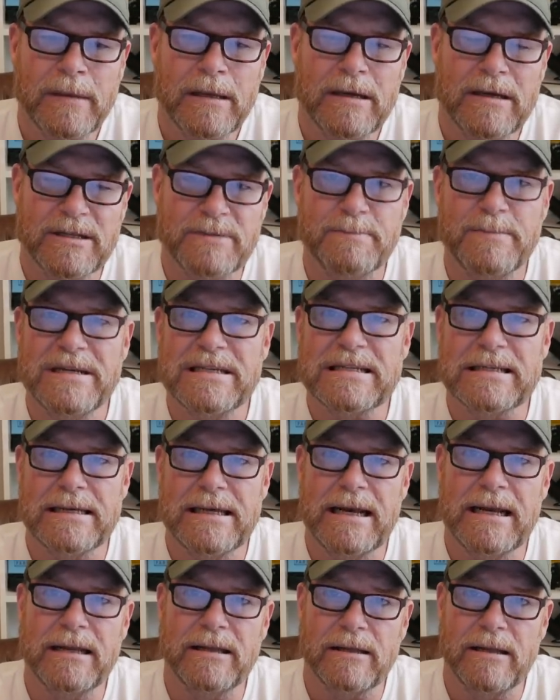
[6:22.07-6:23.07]
It's
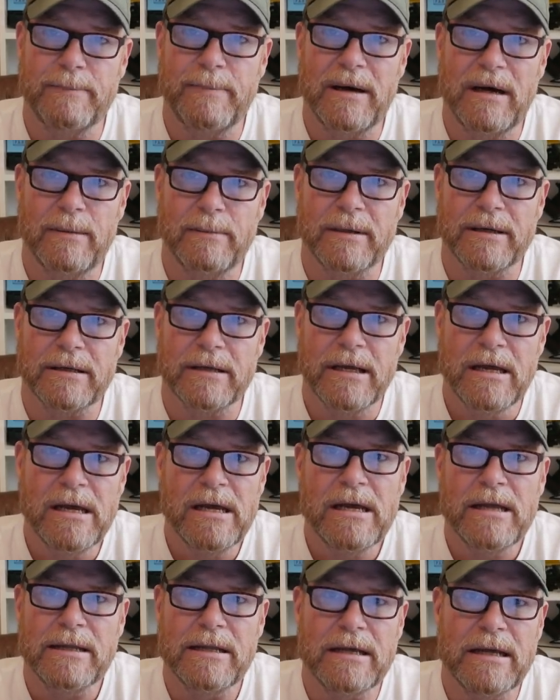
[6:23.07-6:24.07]
misleading the public,
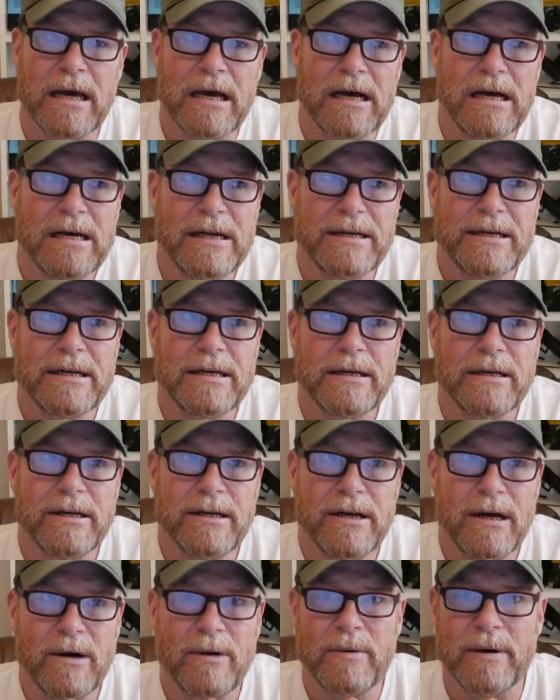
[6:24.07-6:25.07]
the
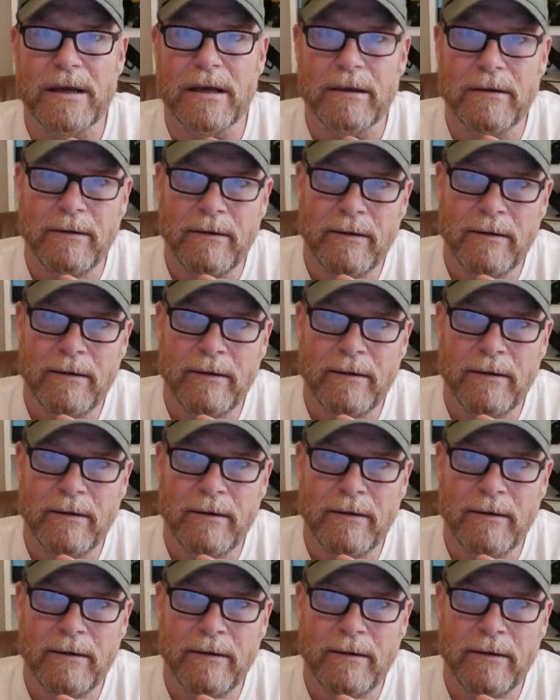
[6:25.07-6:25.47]
unknowing.